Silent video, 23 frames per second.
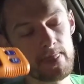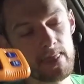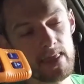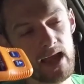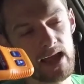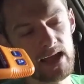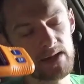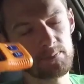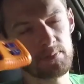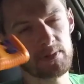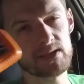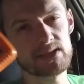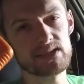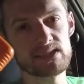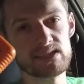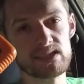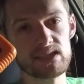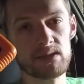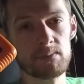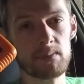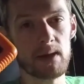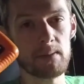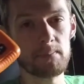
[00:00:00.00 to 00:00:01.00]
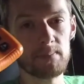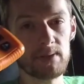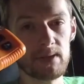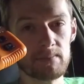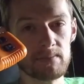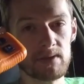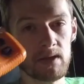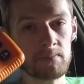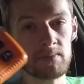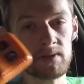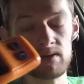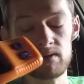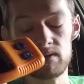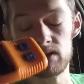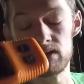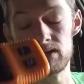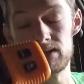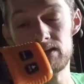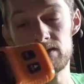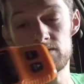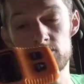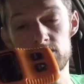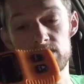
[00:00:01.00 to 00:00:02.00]
I plugged this into my BMW and it
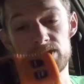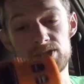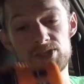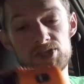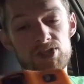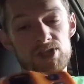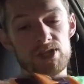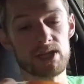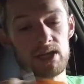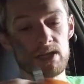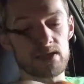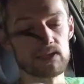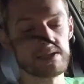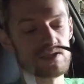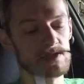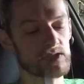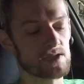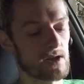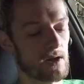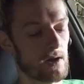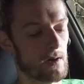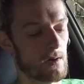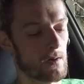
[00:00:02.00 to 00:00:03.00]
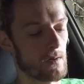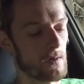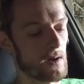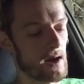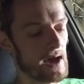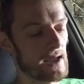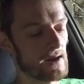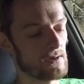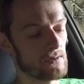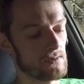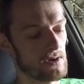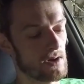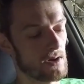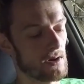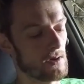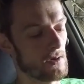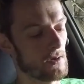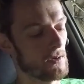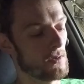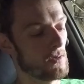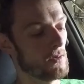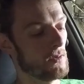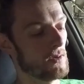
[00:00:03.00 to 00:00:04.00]
didn't read shit. So I don't
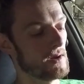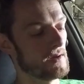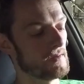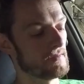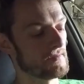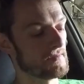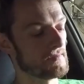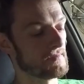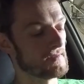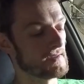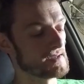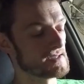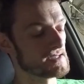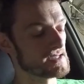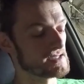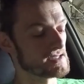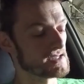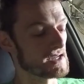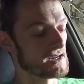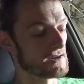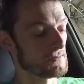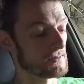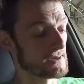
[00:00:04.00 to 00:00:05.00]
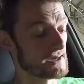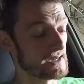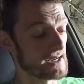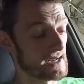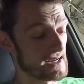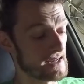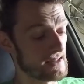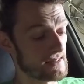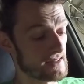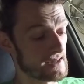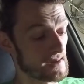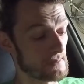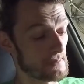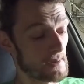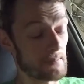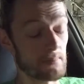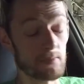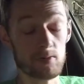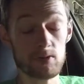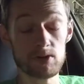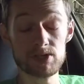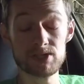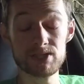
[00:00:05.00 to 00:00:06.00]
know if this is going to read anything on my
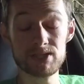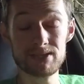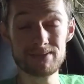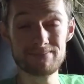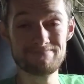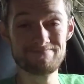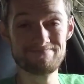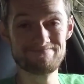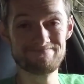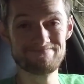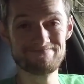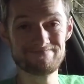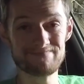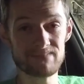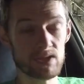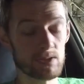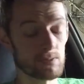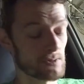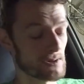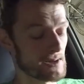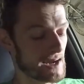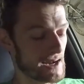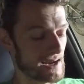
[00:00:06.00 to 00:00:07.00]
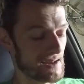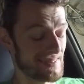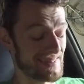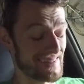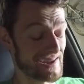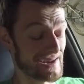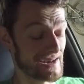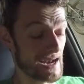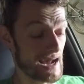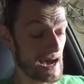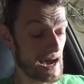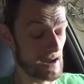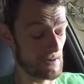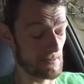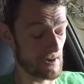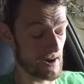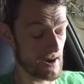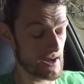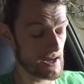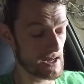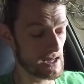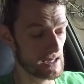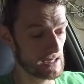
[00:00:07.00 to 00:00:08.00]
Porsche. You would kind of think not,
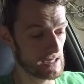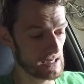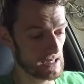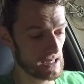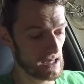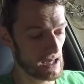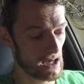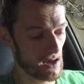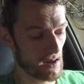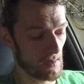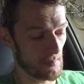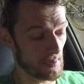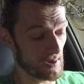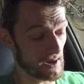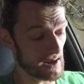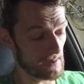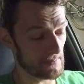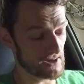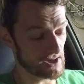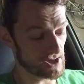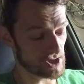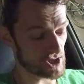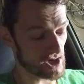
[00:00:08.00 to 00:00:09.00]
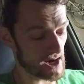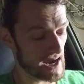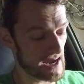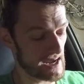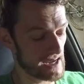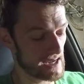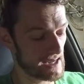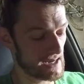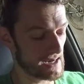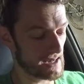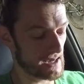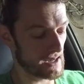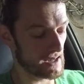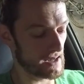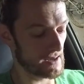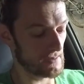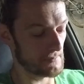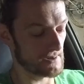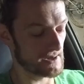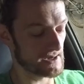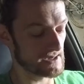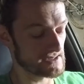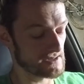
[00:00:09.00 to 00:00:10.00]
right? But I'm going to try it
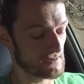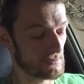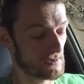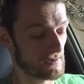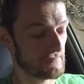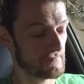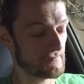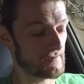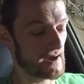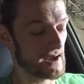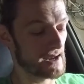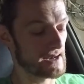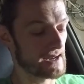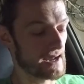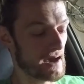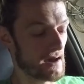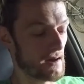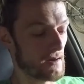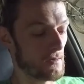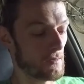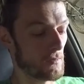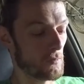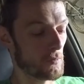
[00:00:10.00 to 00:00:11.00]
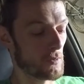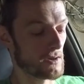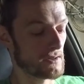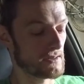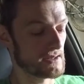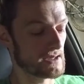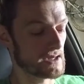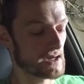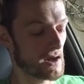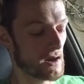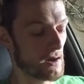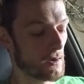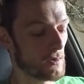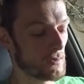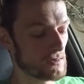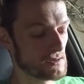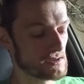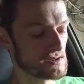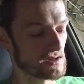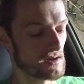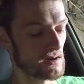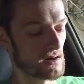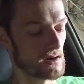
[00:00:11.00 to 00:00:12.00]
because I want to find out what the
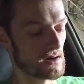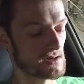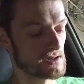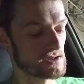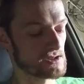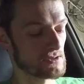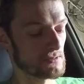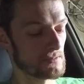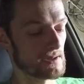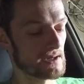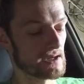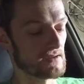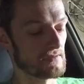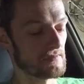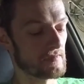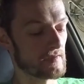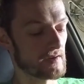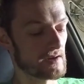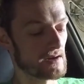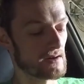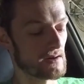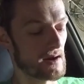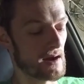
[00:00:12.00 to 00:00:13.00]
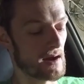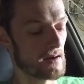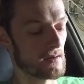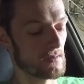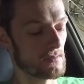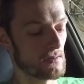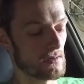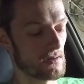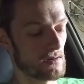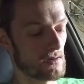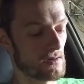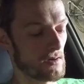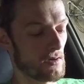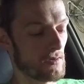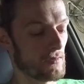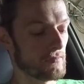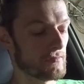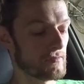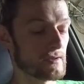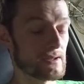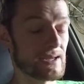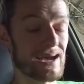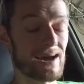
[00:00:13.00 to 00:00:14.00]
codes are so we can figure out,
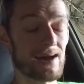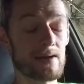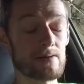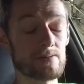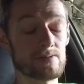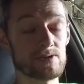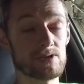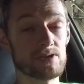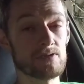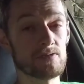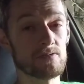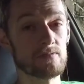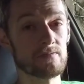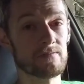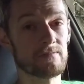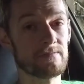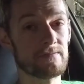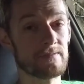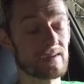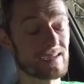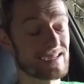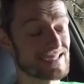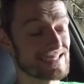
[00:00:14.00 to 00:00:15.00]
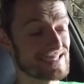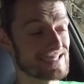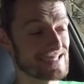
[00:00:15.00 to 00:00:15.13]
hopefully, how to fix